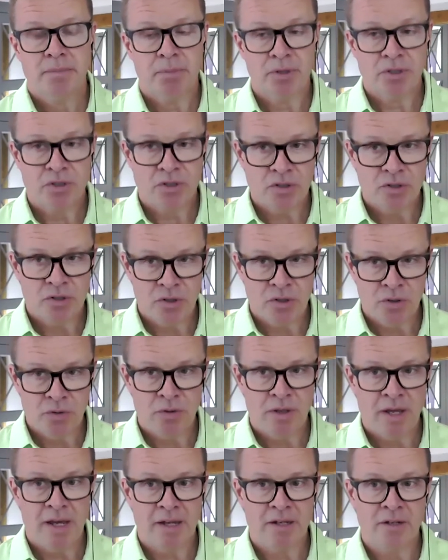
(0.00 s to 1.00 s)
But to
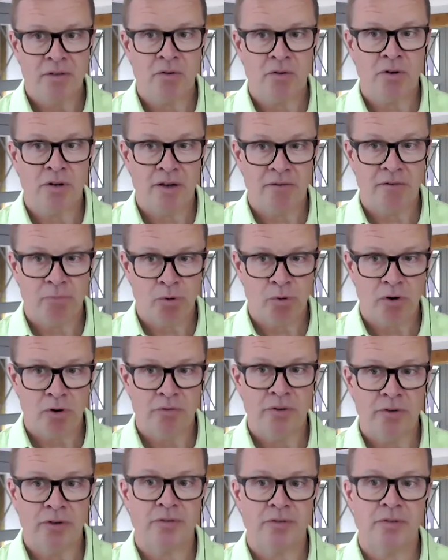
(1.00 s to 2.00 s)
do that, you've got to have
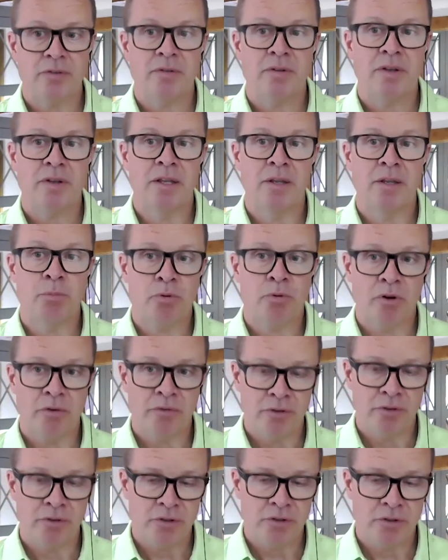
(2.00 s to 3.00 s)
profit and the
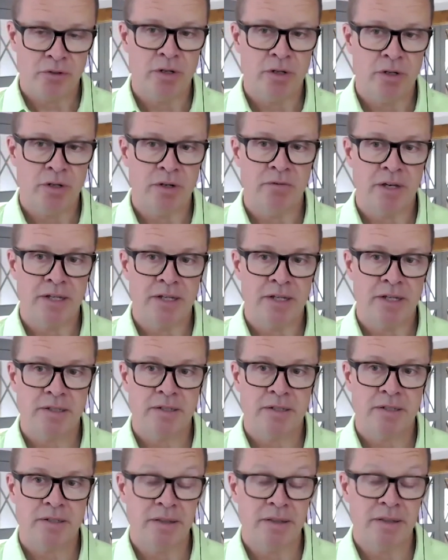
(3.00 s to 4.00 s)
profit to
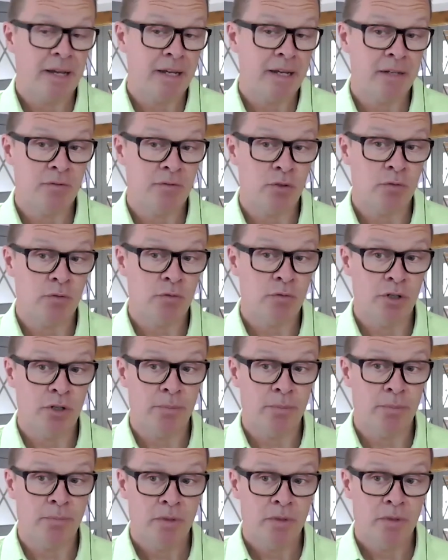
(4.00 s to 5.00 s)
reinvest, and that gives you
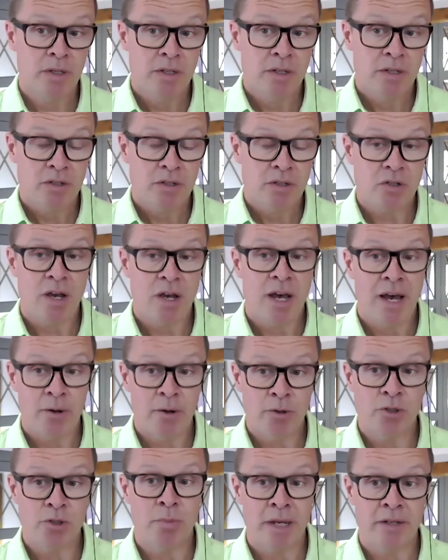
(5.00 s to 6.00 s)
freedom. So
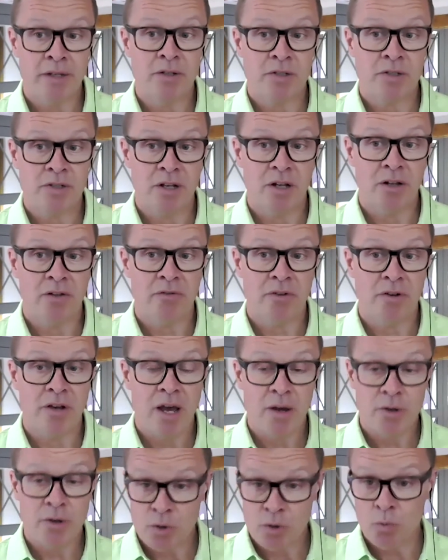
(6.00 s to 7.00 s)
how do you make yourself
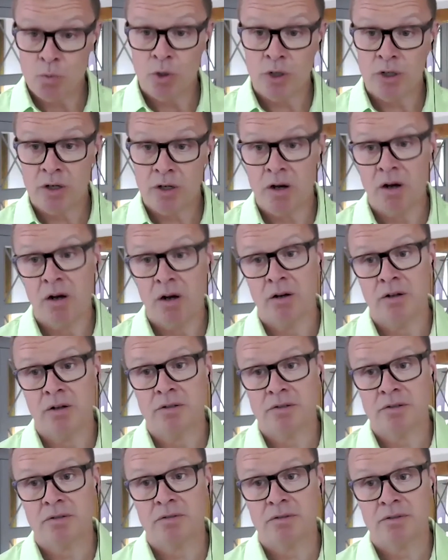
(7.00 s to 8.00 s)
and how do you work
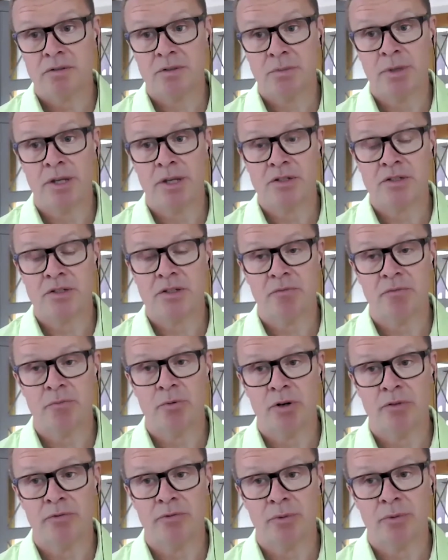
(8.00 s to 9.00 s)
hard to make yourself
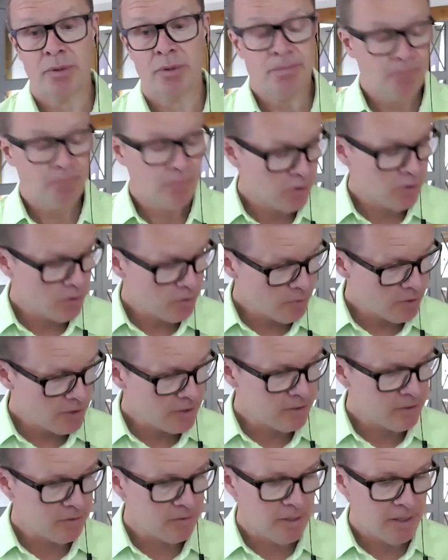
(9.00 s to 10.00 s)
profitable? The only way
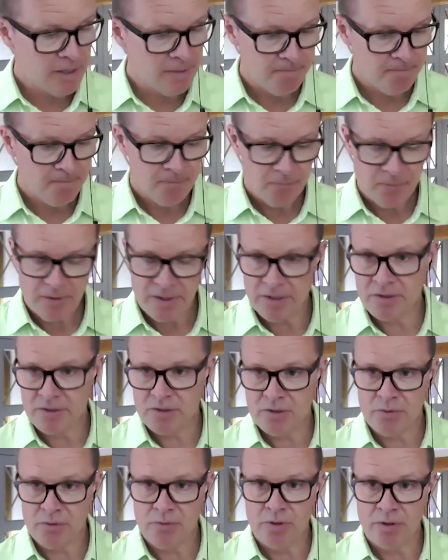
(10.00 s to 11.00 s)
to do that
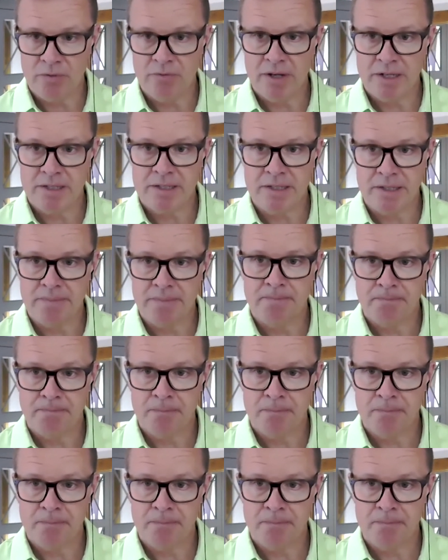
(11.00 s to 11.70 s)
is to reinvest it.